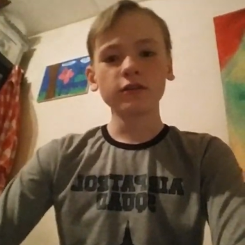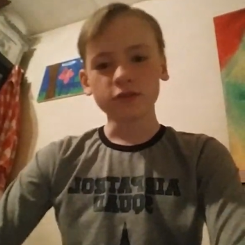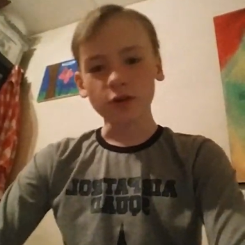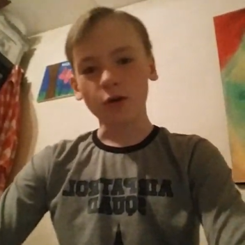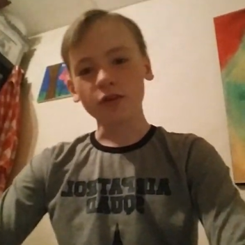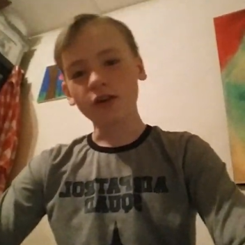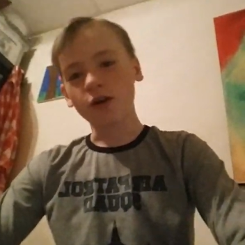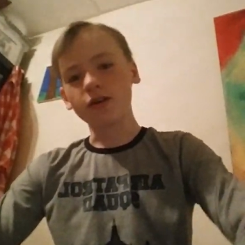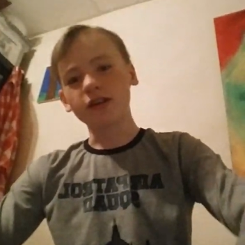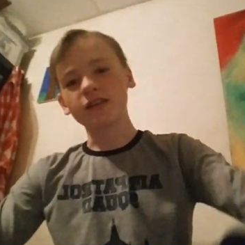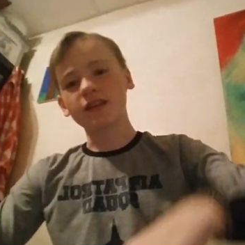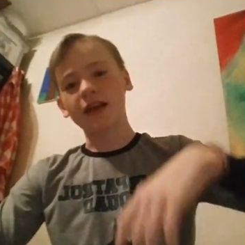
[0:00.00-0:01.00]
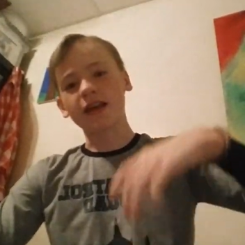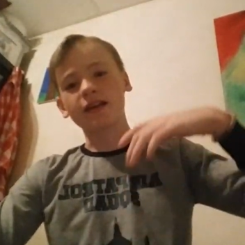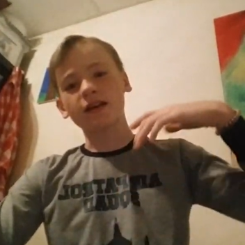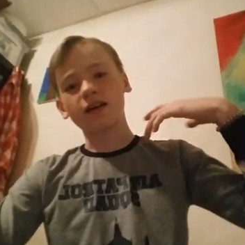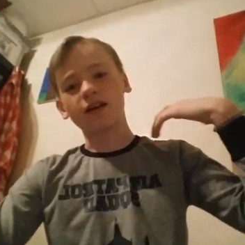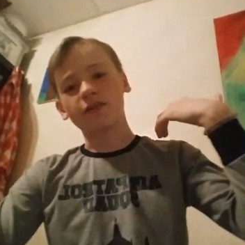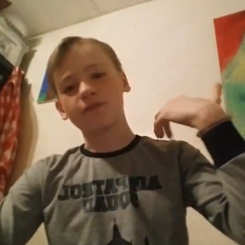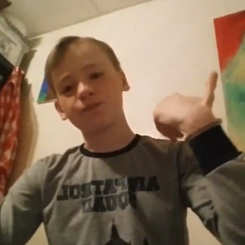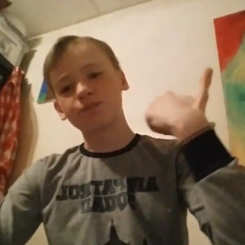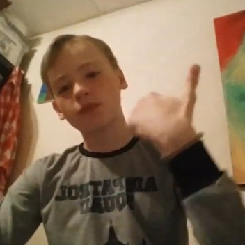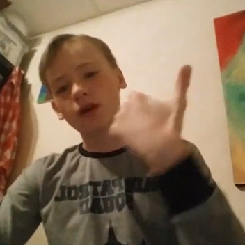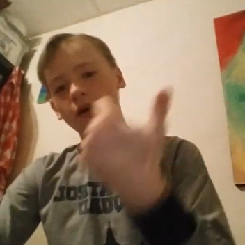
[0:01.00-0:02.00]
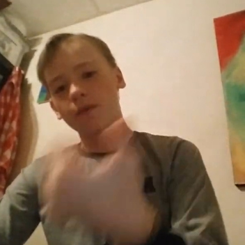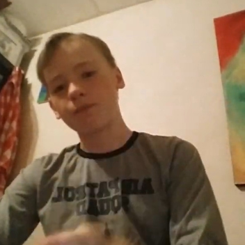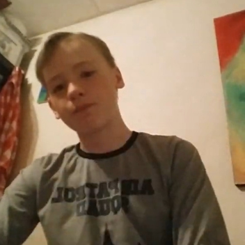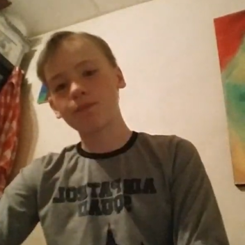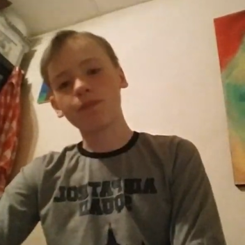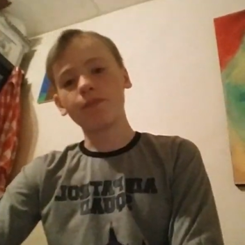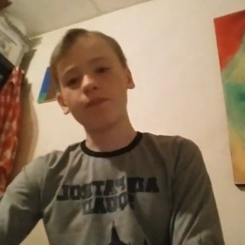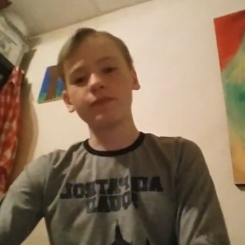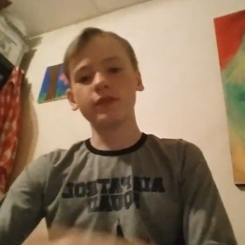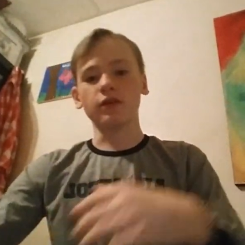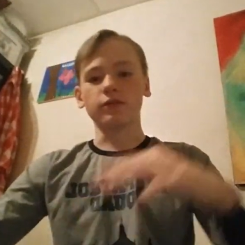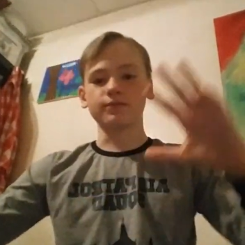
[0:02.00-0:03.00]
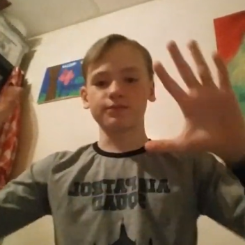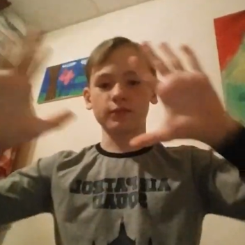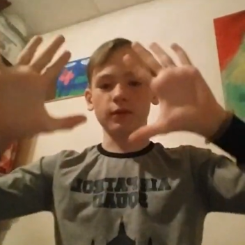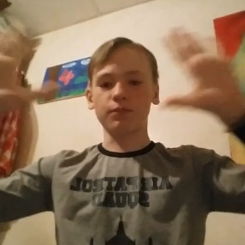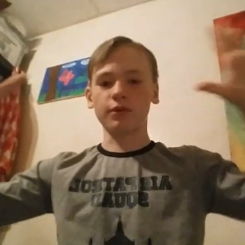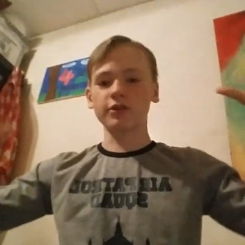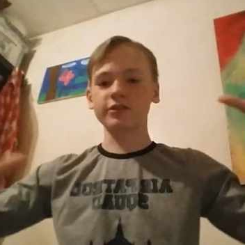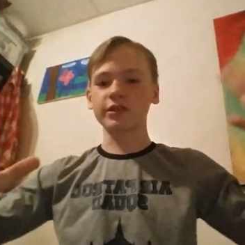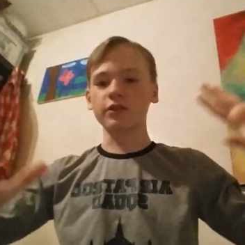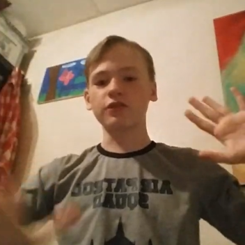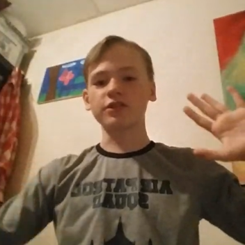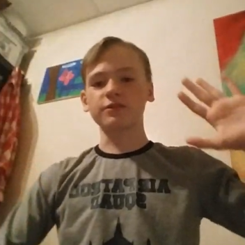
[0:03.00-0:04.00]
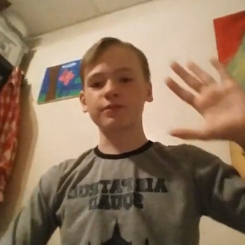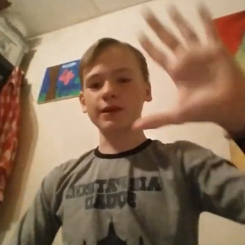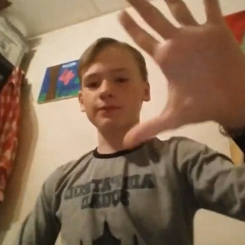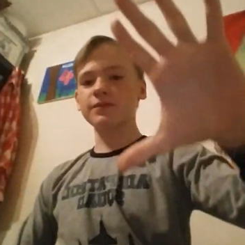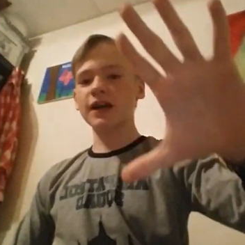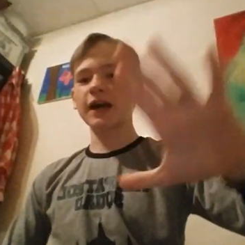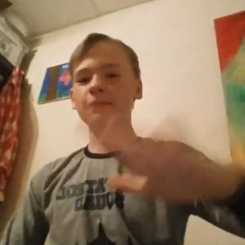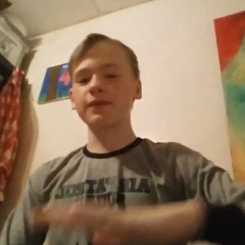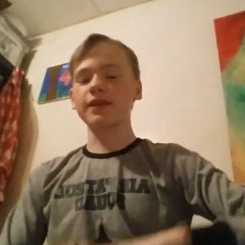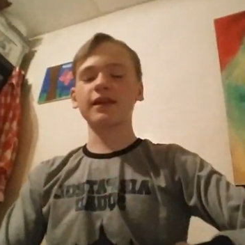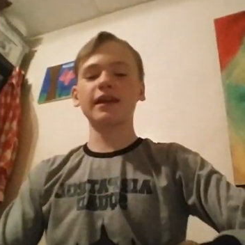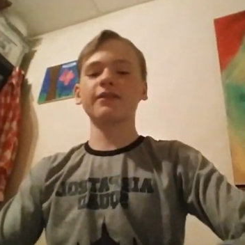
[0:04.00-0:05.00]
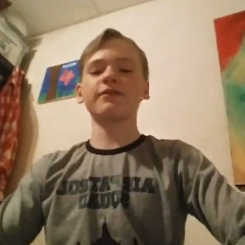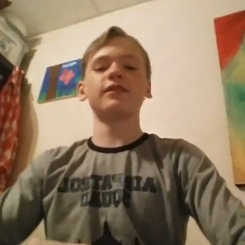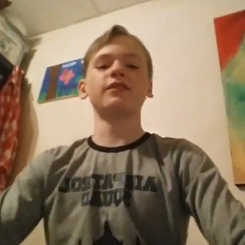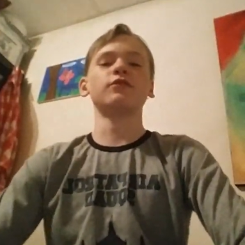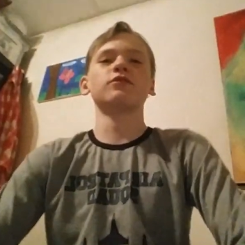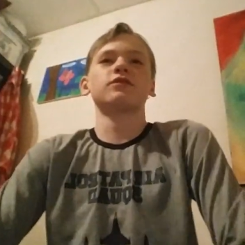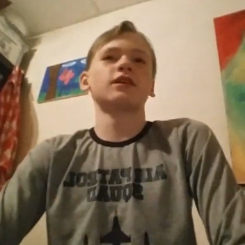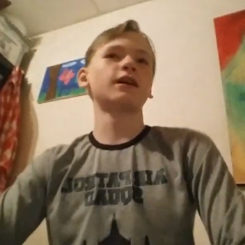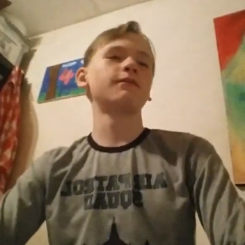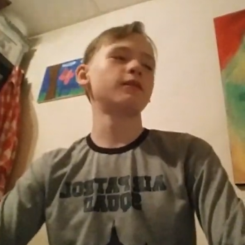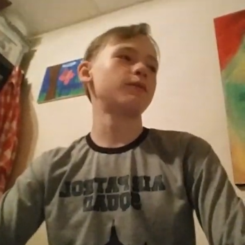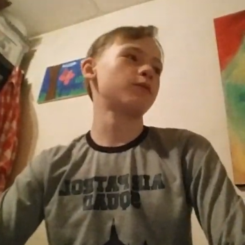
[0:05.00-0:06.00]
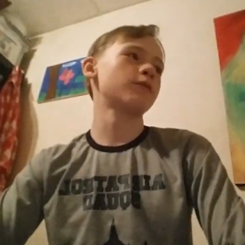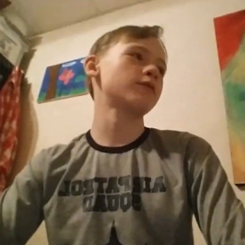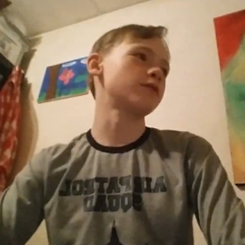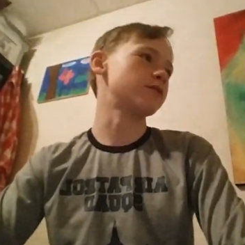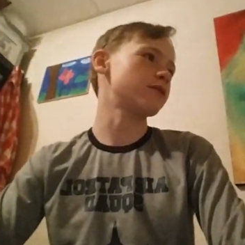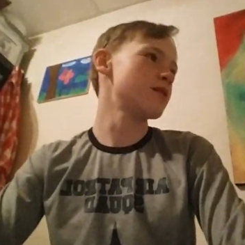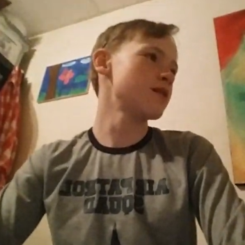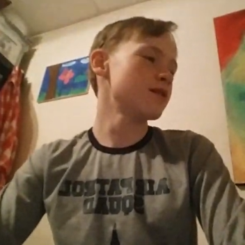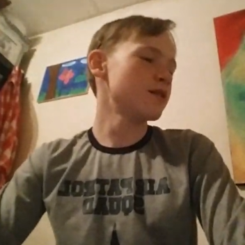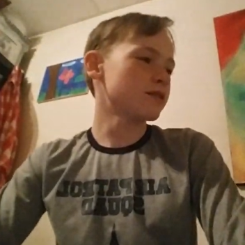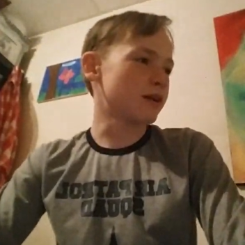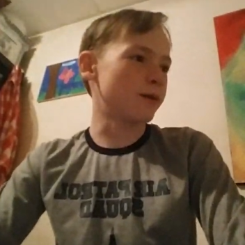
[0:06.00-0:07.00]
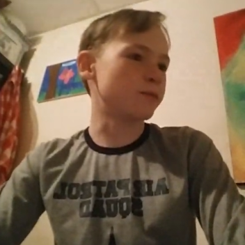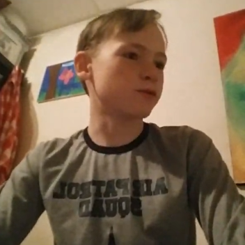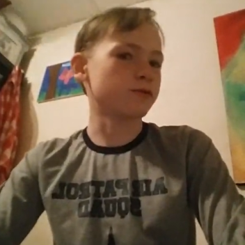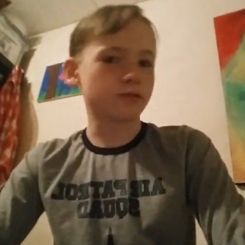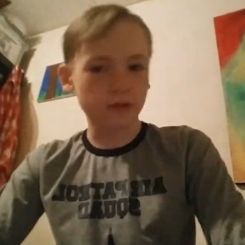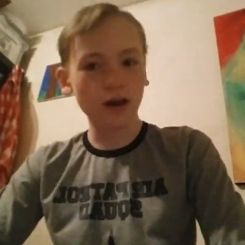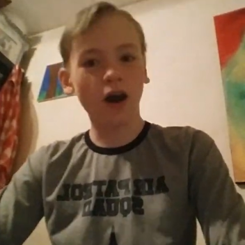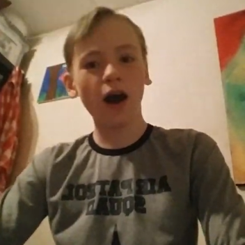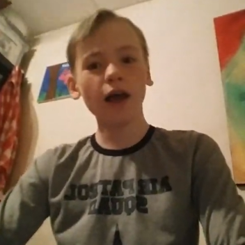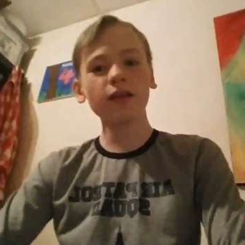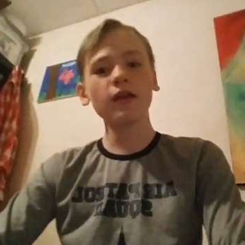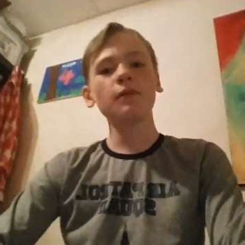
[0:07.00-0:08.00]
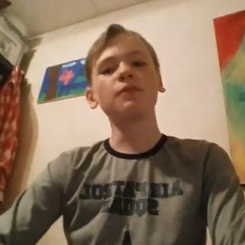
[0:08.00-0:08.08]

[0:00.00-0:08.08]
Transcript: So, you know, he's like, um, a, you know, a person who can speed up time, but he can't really use time anymore because time stone's gone.